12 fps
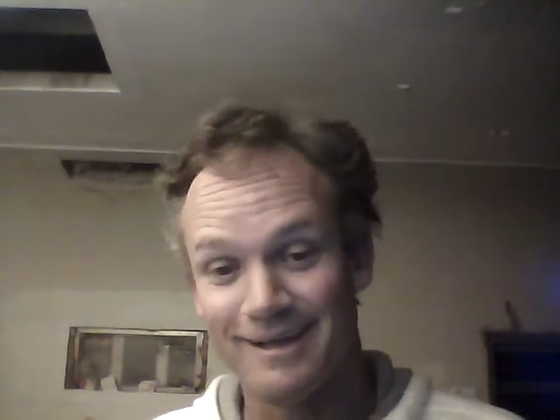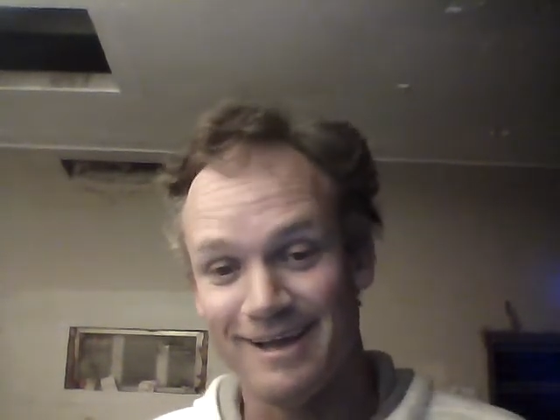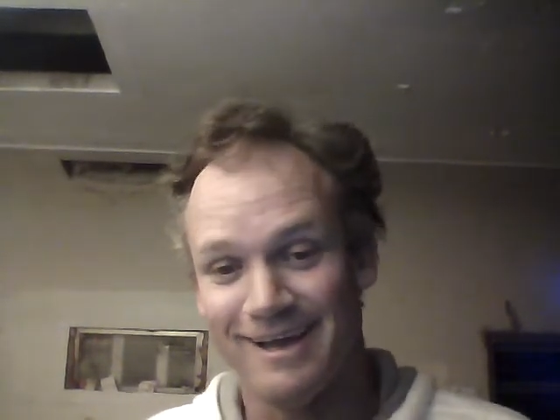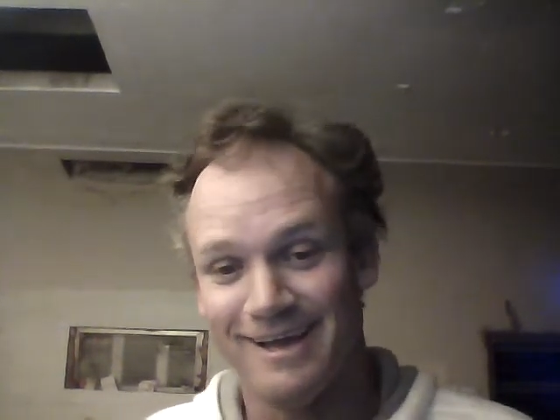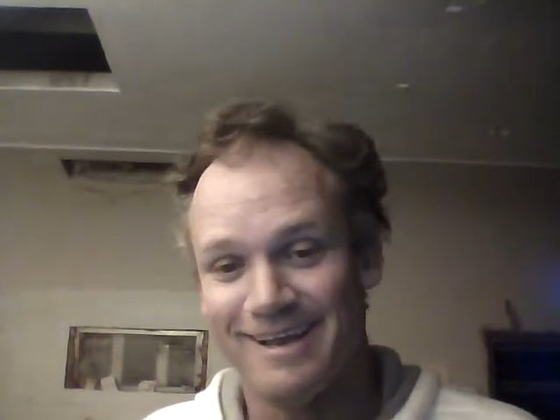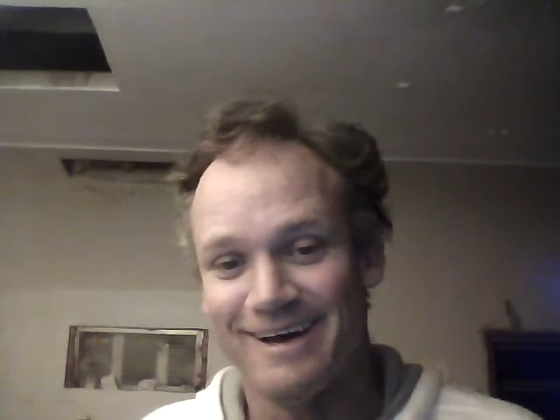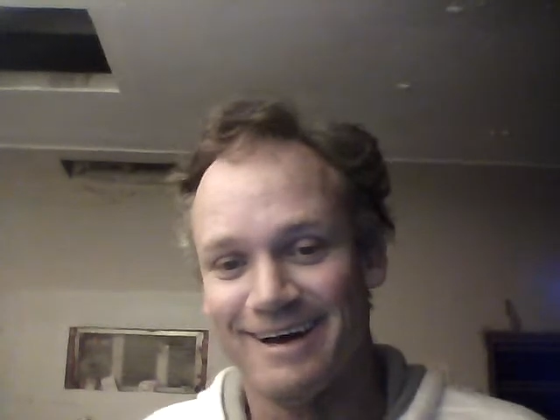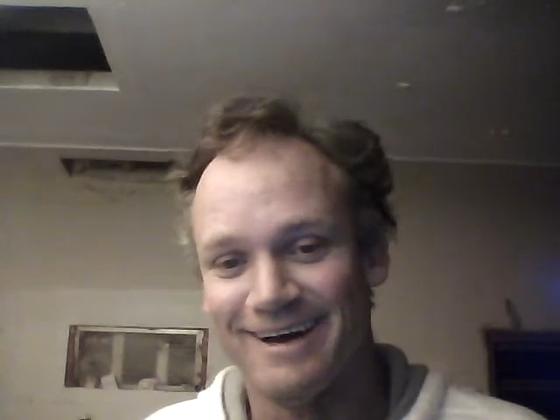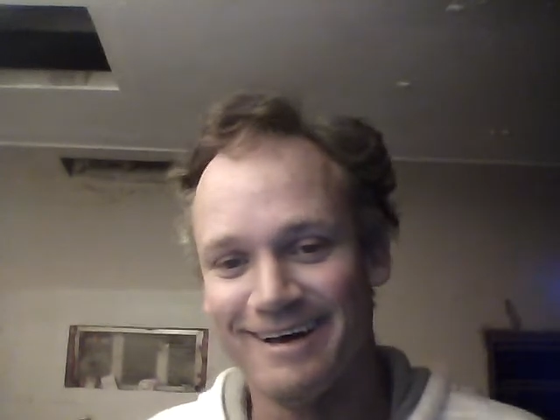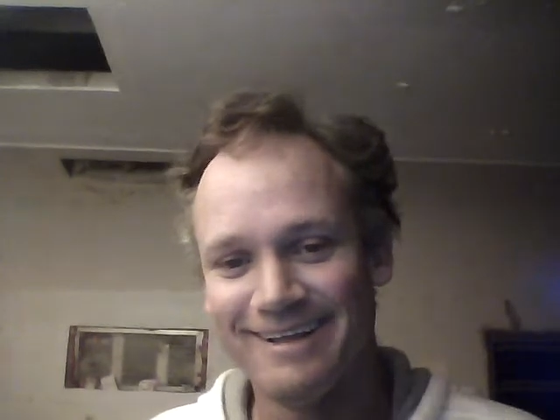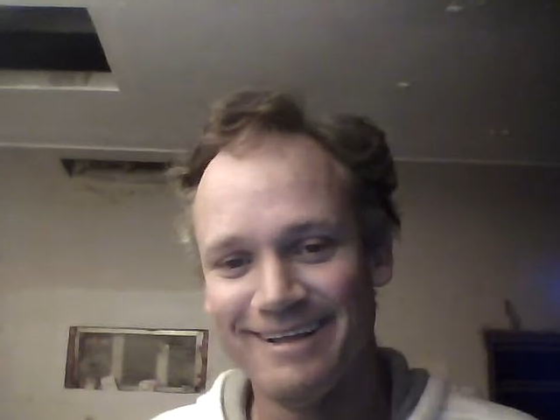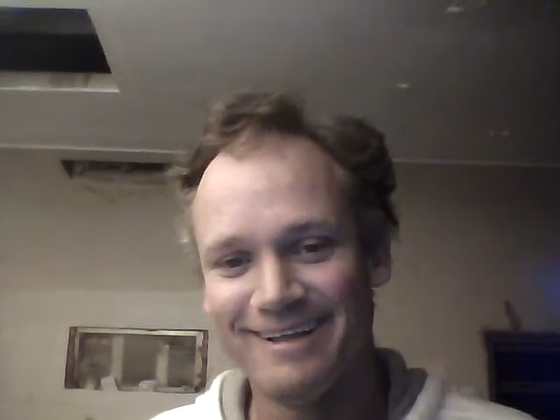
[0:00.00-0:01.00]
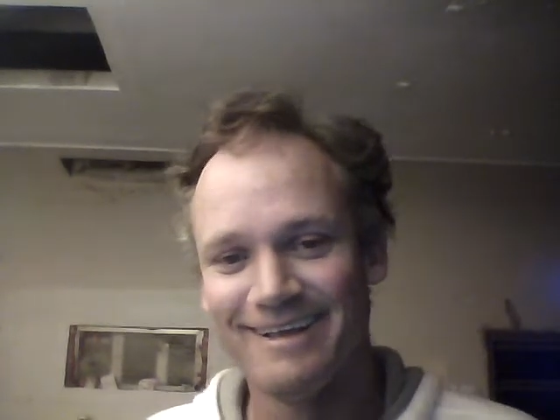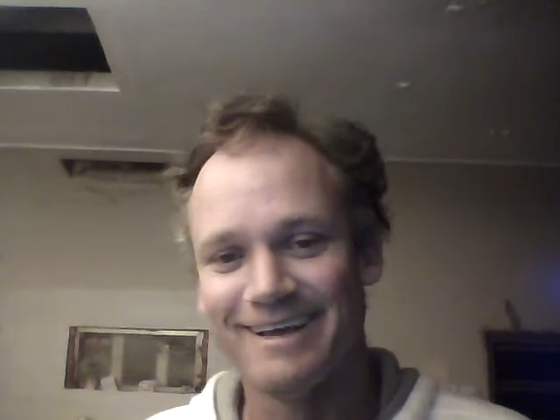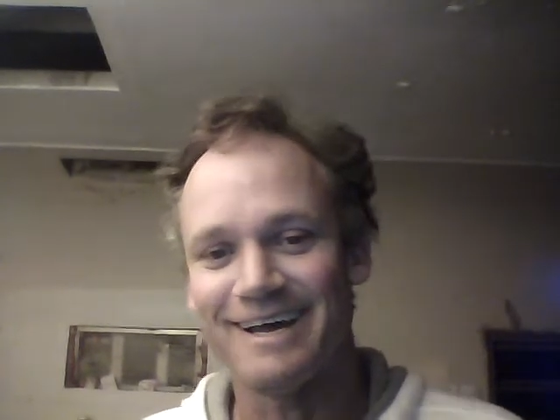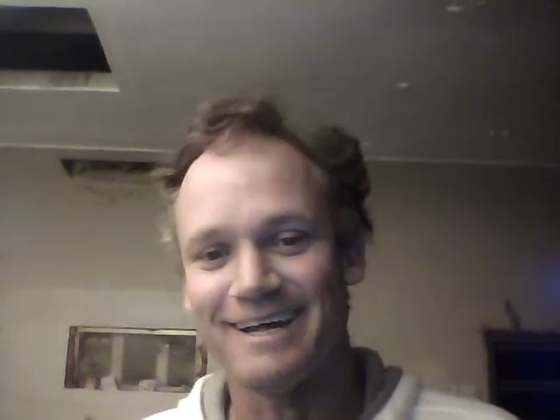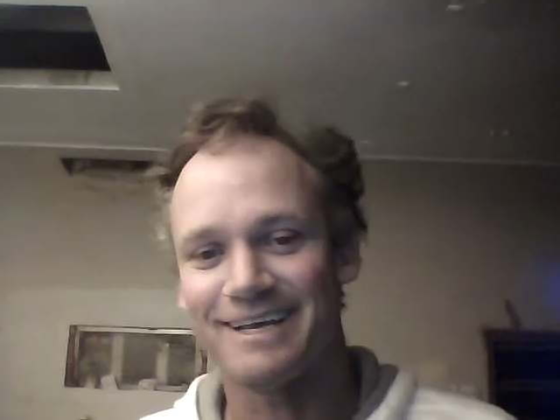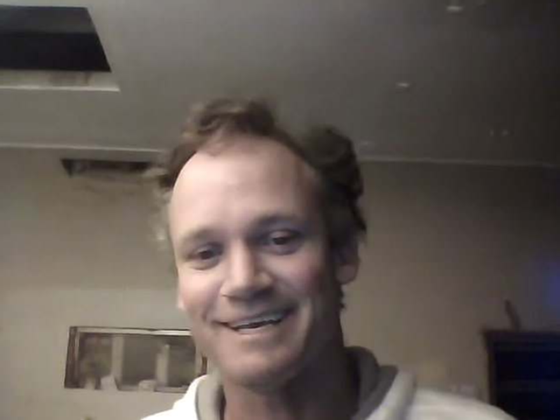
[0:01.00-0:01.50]
And uh,
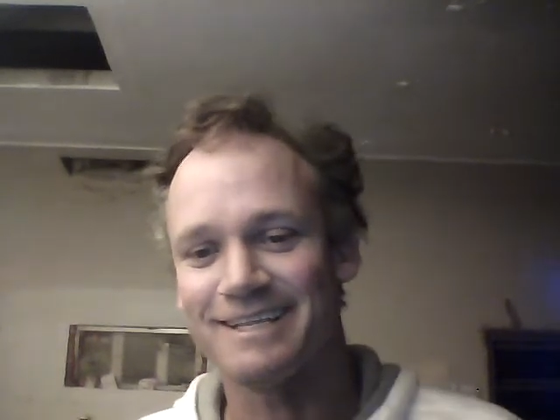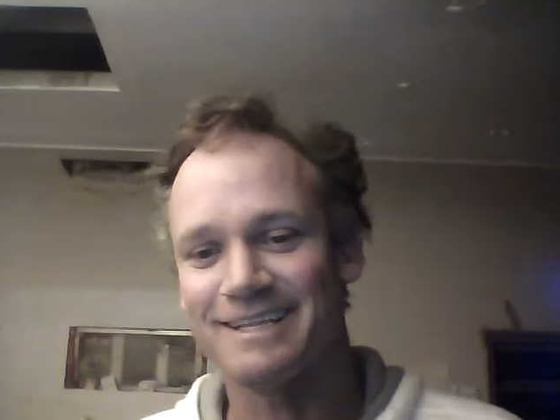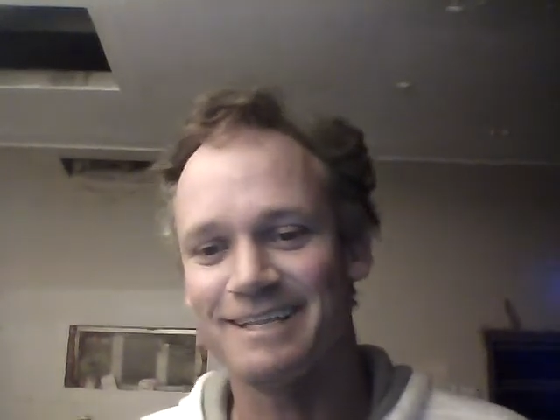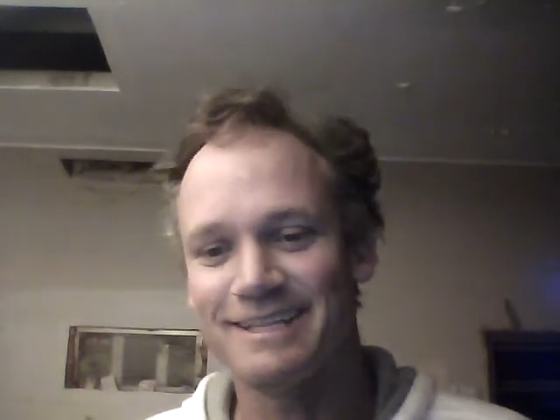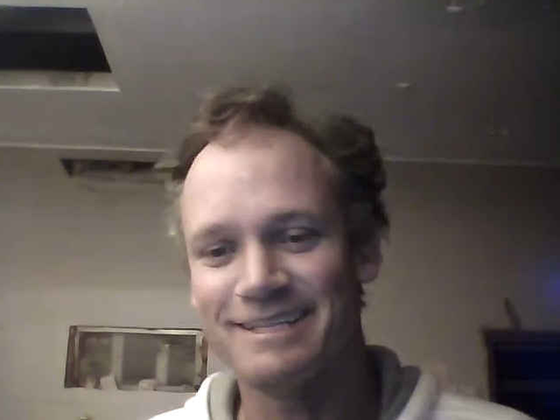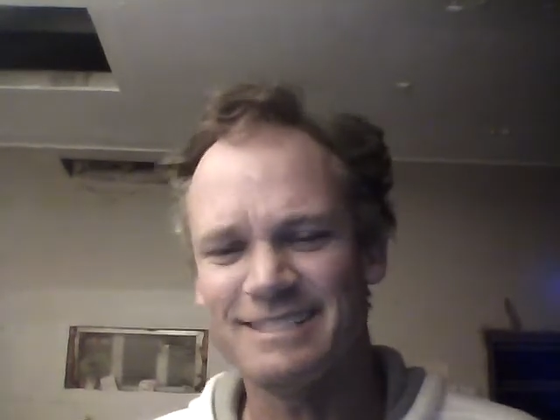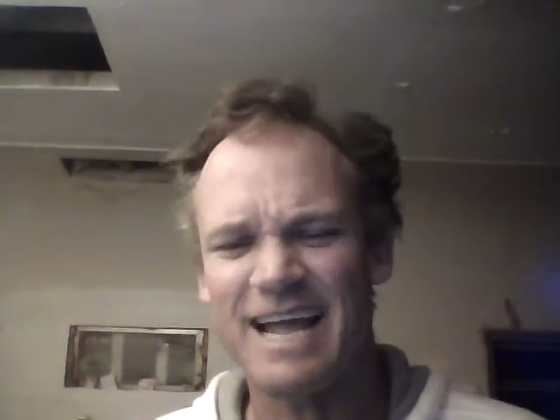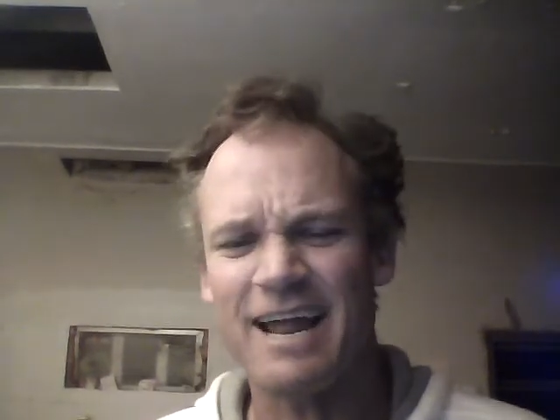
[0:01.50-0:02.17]
it's